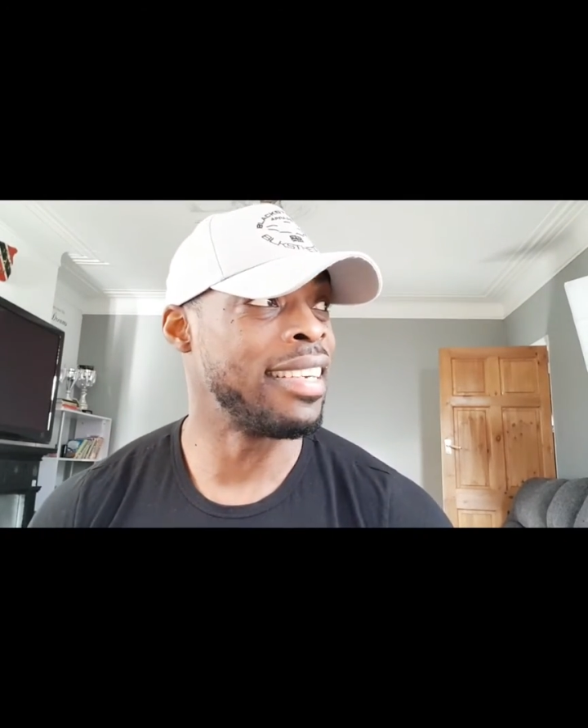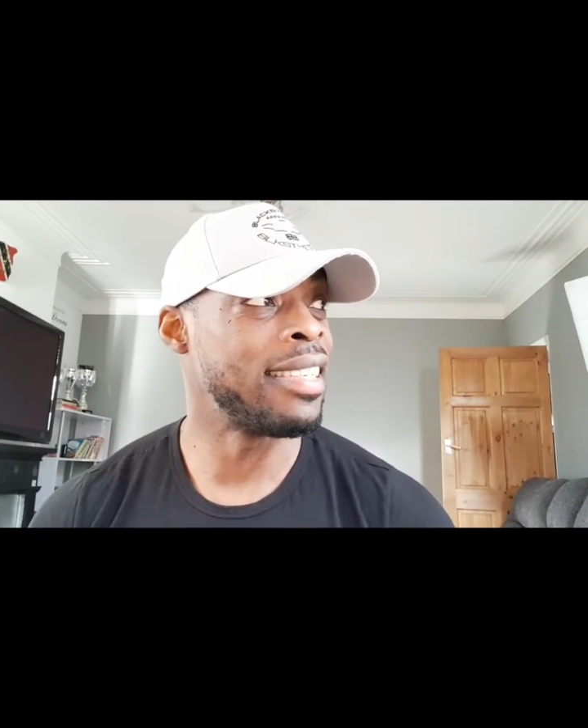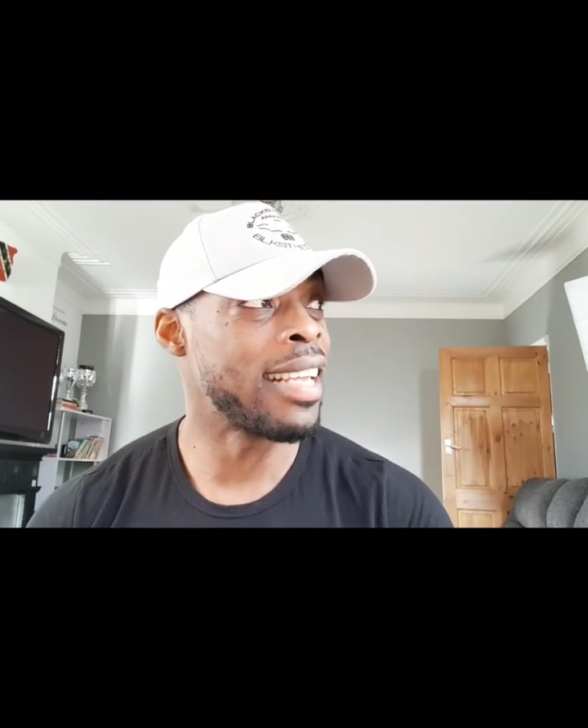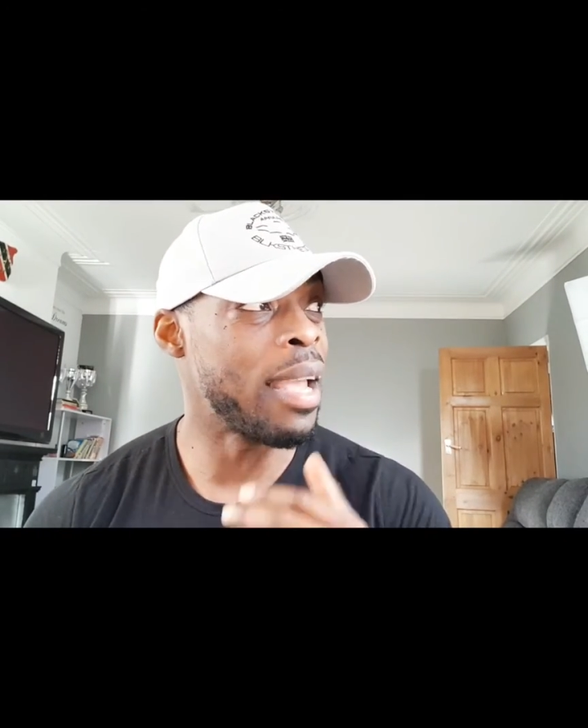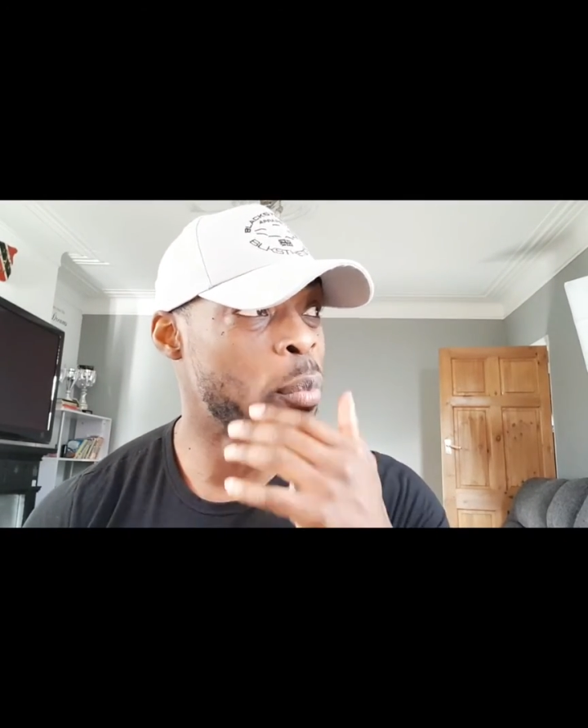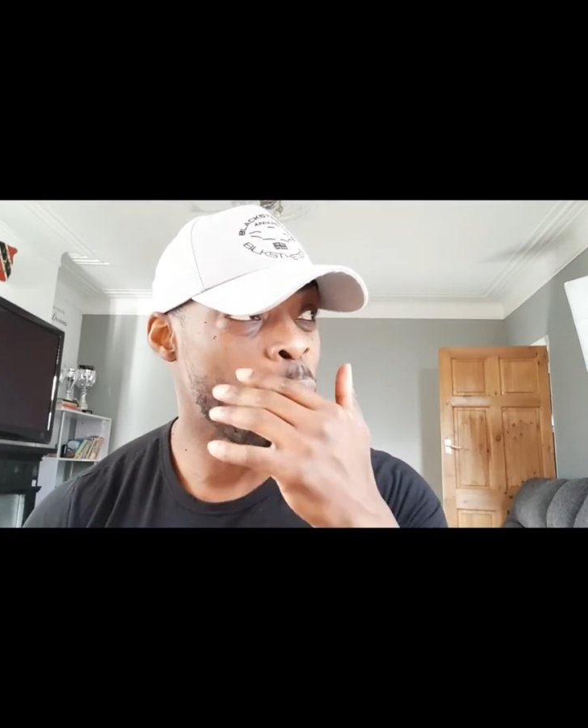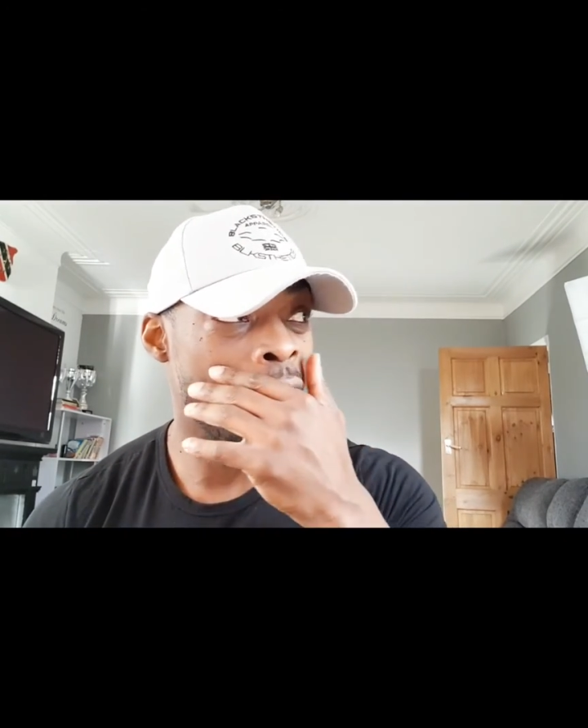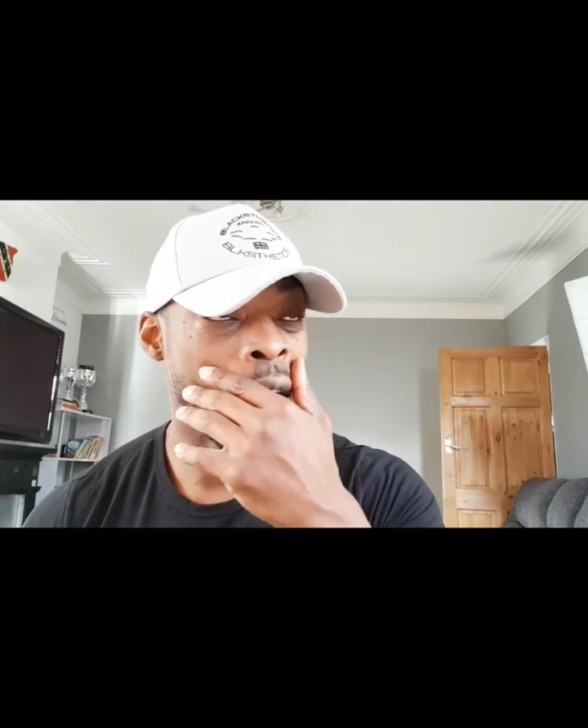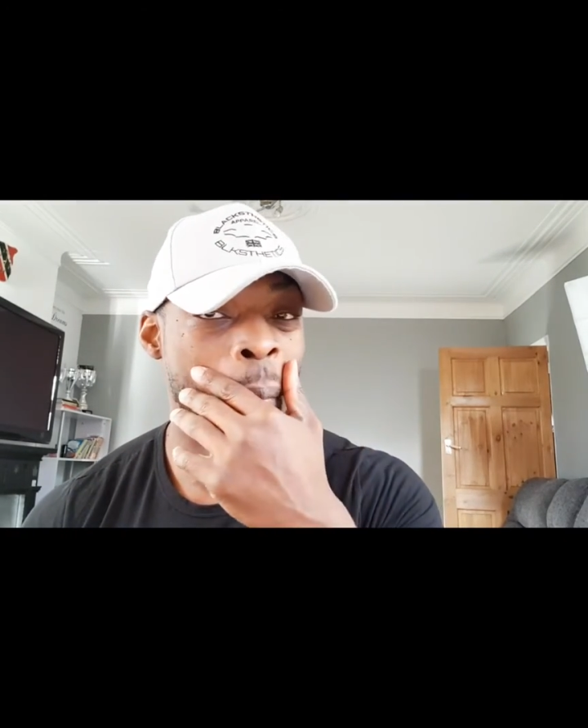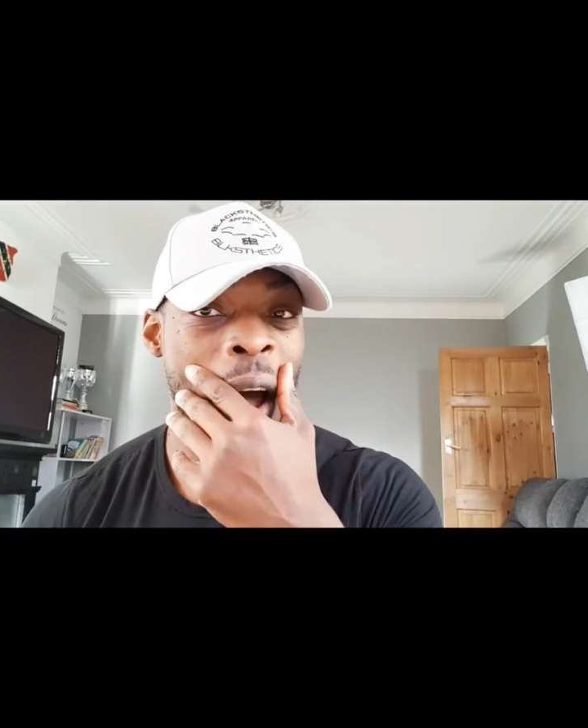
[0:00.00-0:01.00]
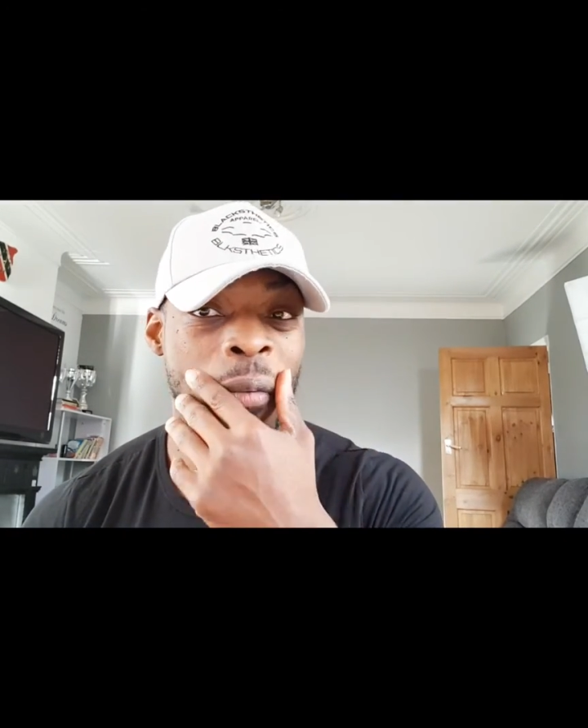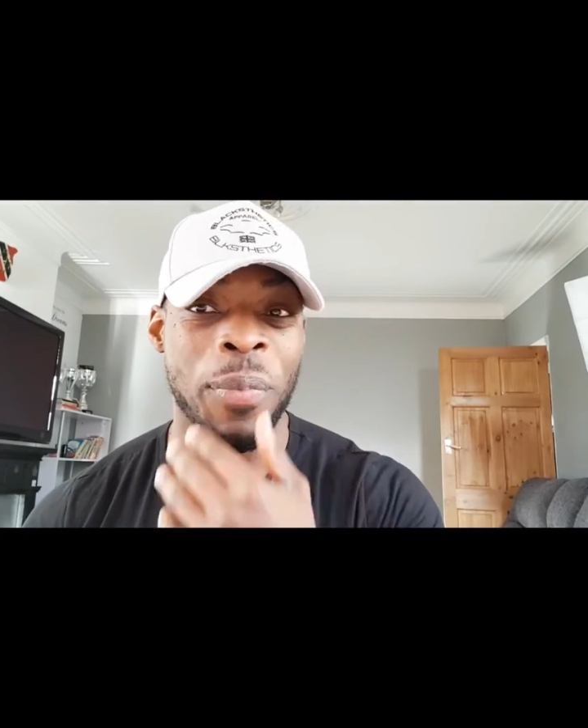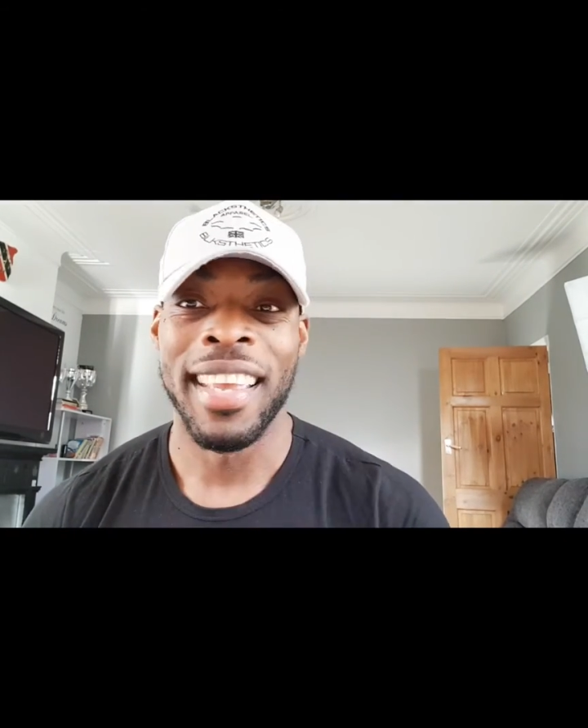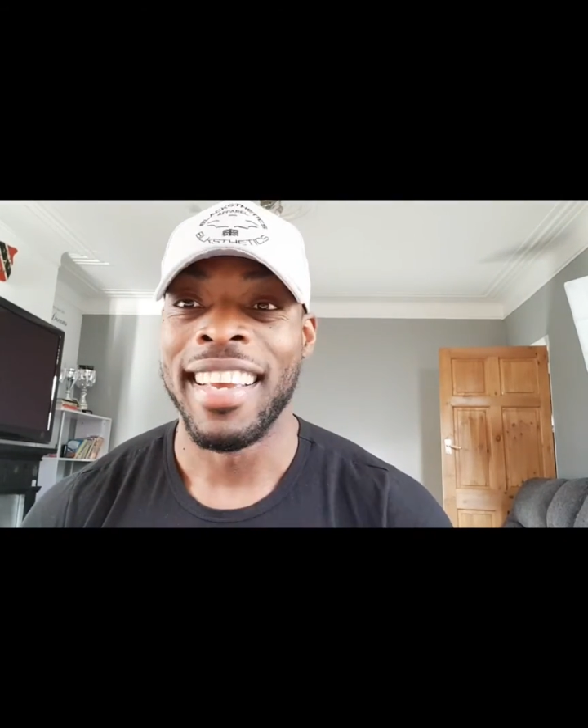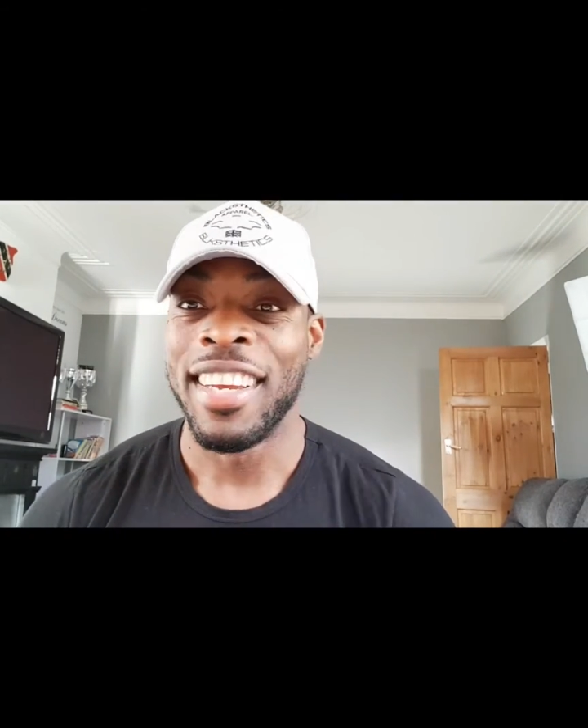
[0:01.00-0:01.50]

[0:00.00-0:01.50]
the same way about